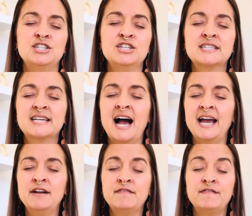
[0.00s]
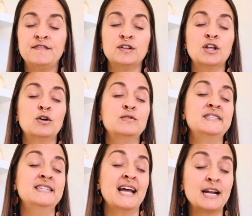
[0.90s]
just kind of flows
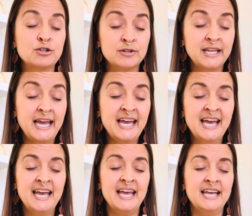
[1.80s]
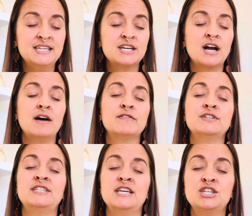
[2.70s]
naturally into
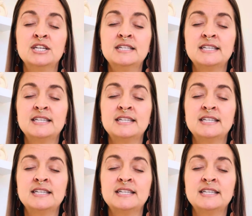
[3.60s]
conversations.